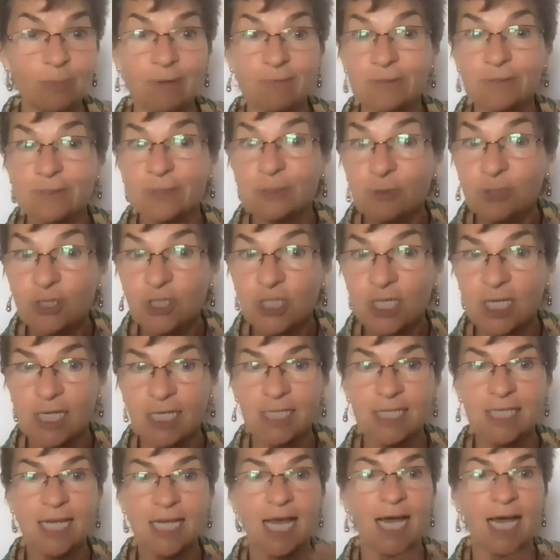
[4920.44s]

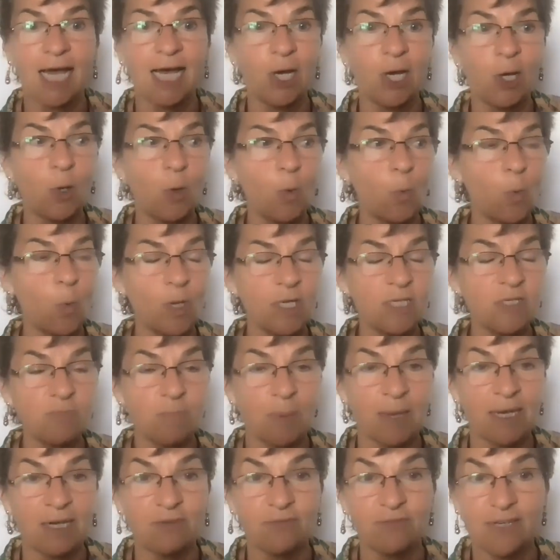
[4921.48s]
Revolution was
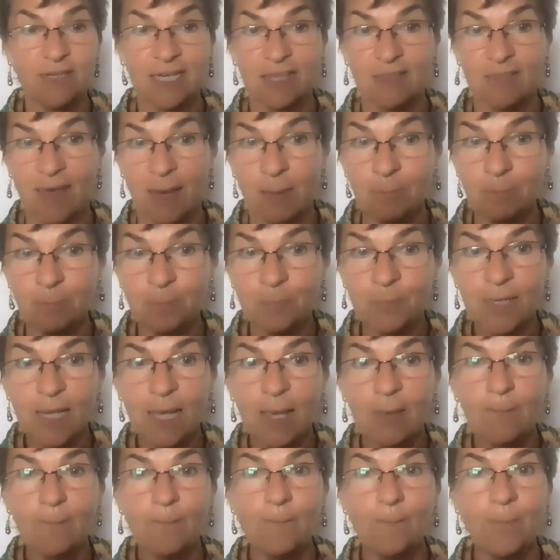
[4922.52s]
benefiting them,
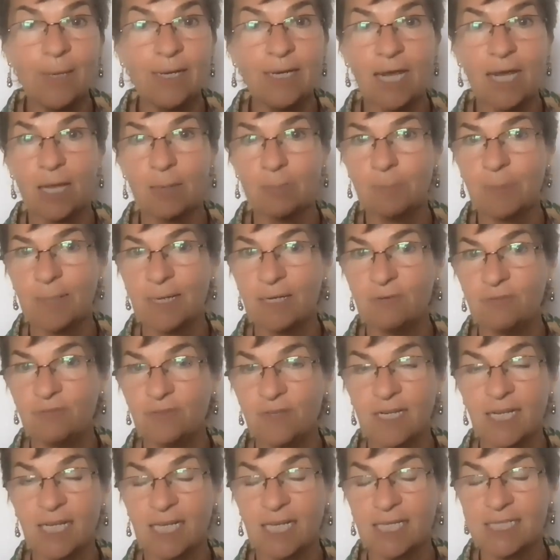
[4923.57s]
but not
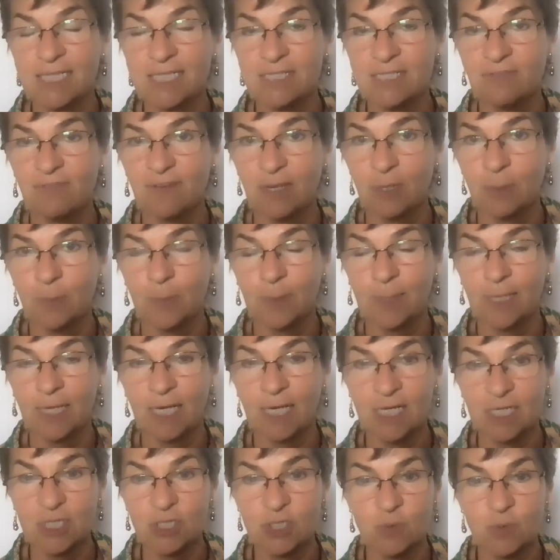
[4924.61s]
benefiting developing
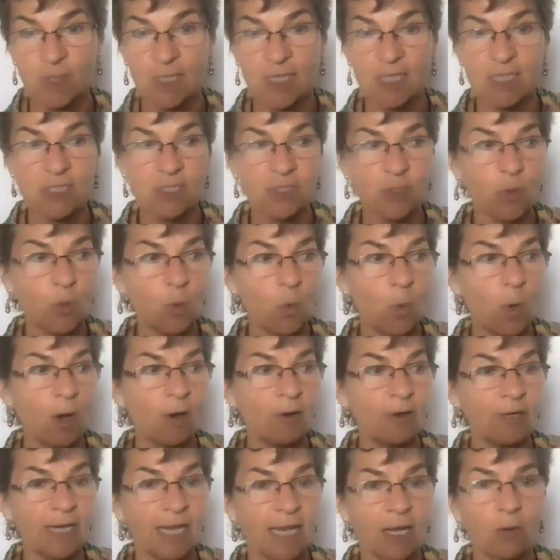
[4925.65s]
countries who
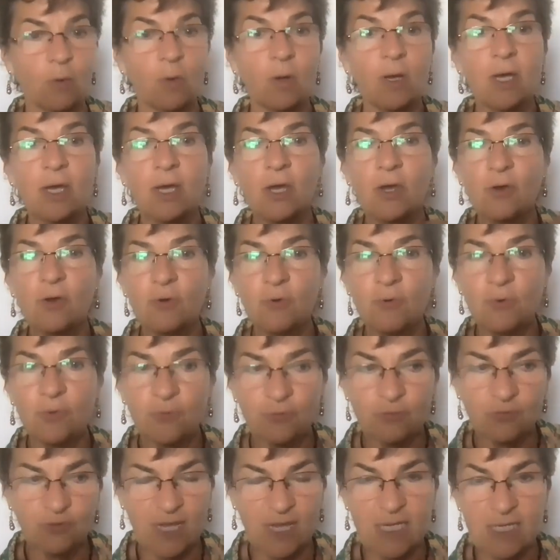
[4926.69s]
are now
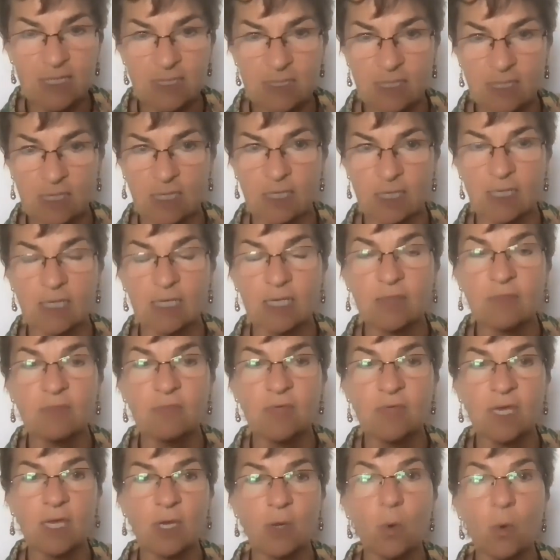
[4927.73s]
facing
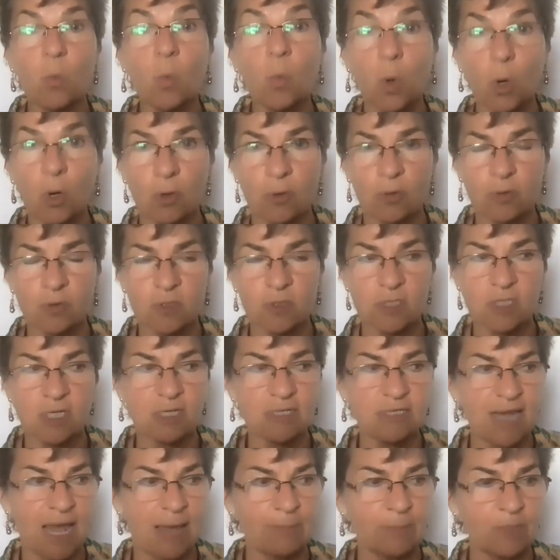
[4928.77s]
the worst
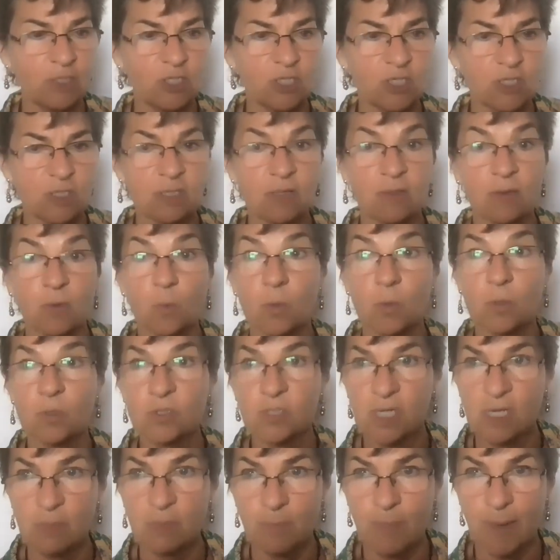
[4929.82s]
damages and the
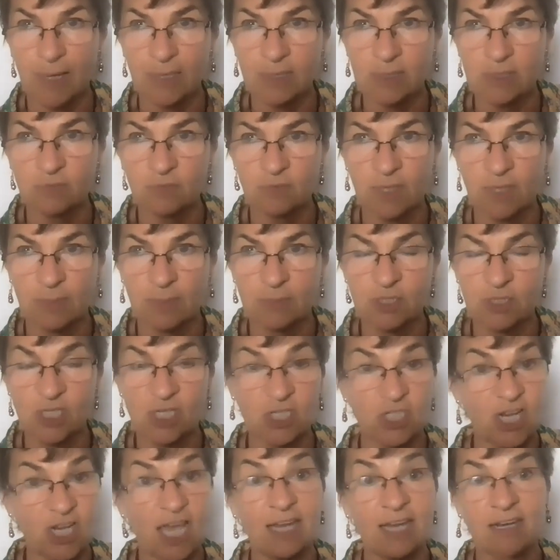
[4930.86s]
worst impacts of climate
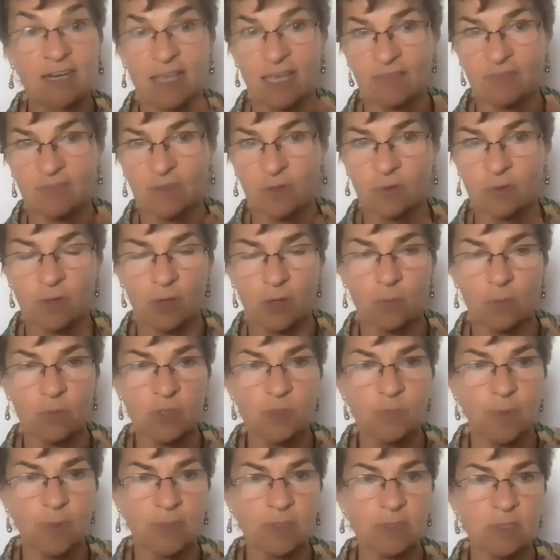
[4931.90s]
change, and yet they're not
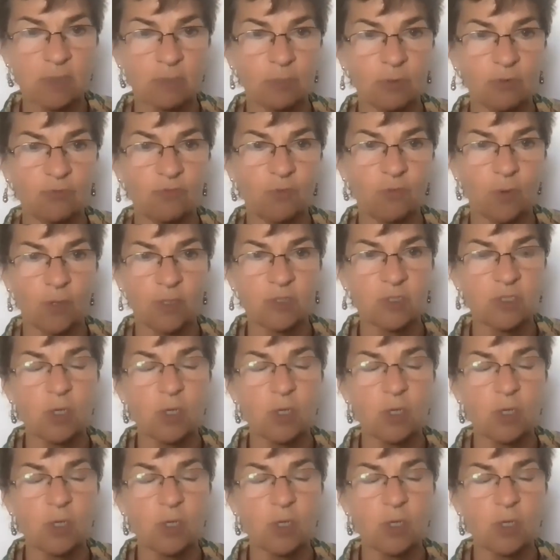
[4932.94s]
responsible for it.